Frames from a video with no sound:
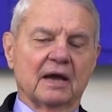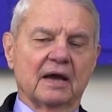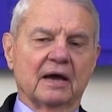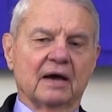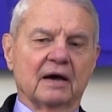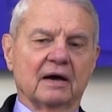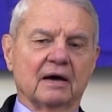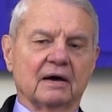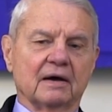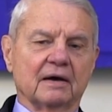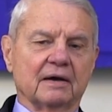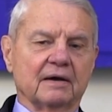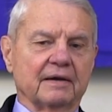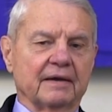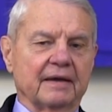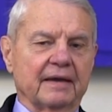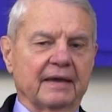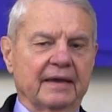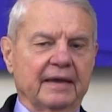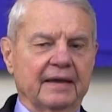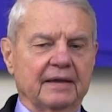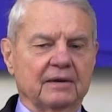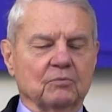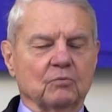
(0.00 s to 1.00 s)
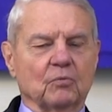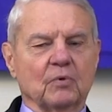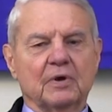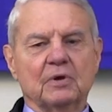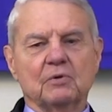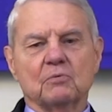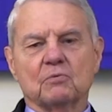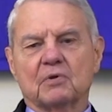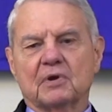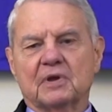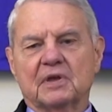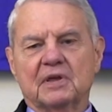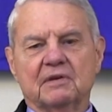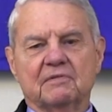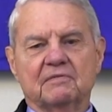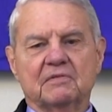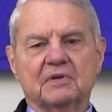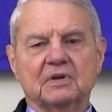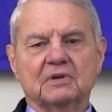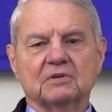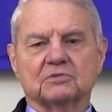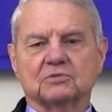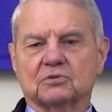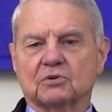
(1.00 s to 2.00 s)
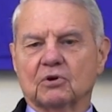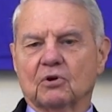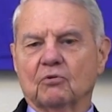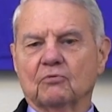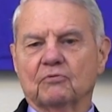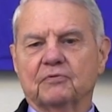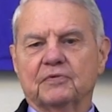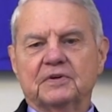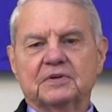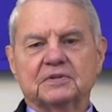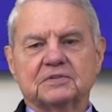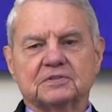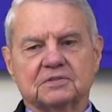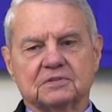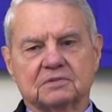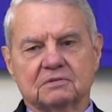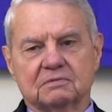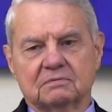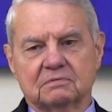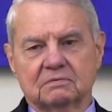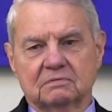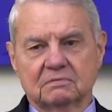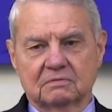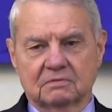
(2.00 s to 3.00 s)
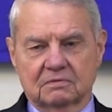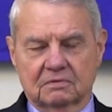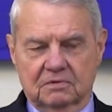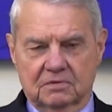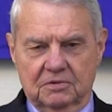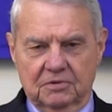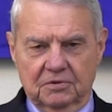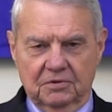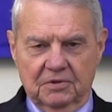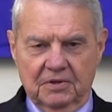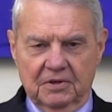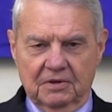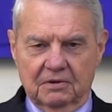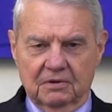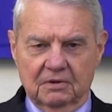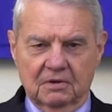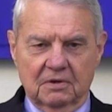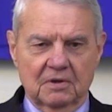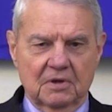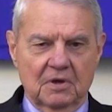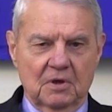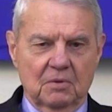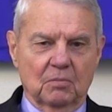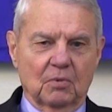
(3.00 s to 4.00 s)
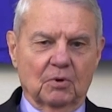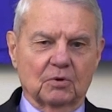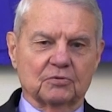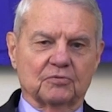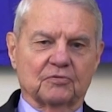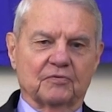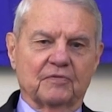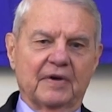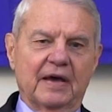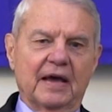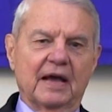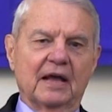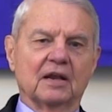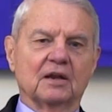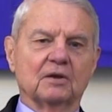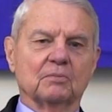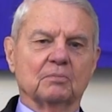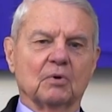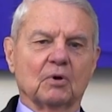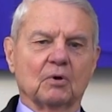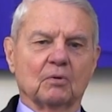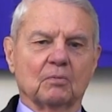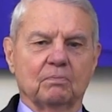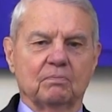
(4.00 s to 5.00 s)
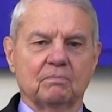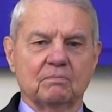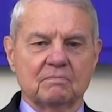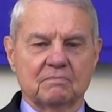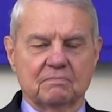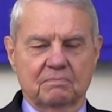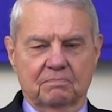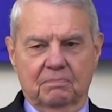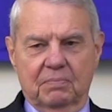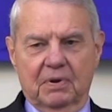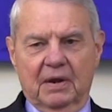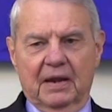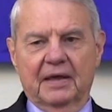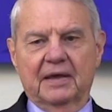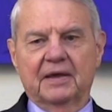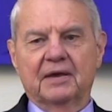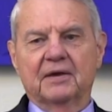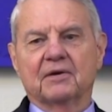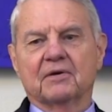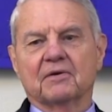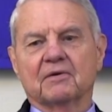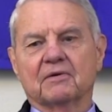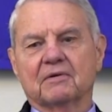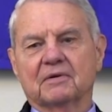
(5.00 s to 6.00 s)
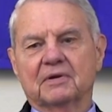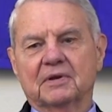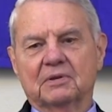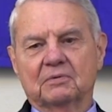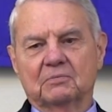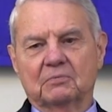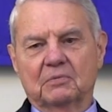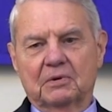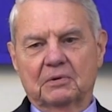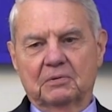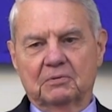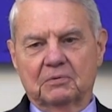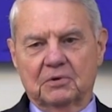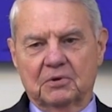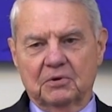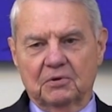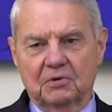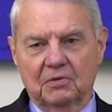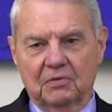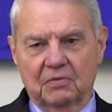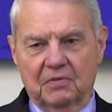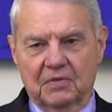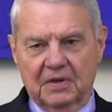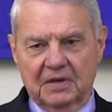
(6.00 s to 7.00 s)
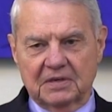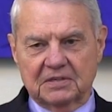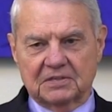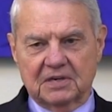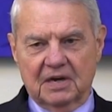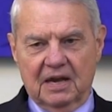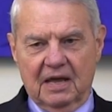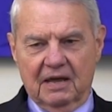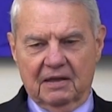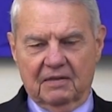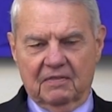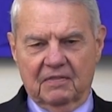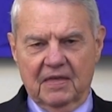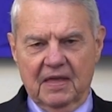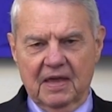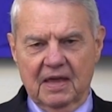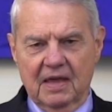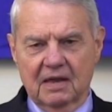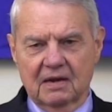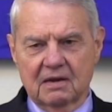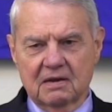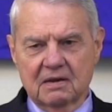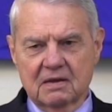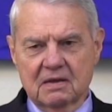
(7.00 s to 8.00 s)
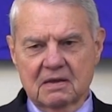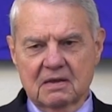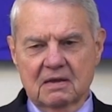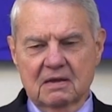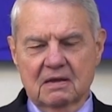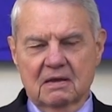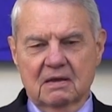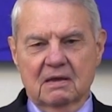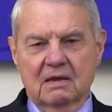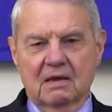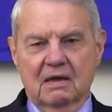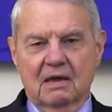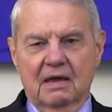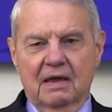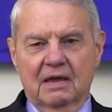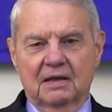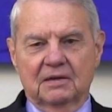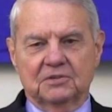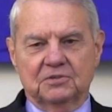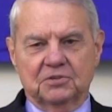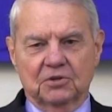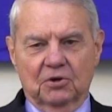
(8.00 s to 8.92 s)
and we were giving trophies to the most valuable player, and we were doing things like that. And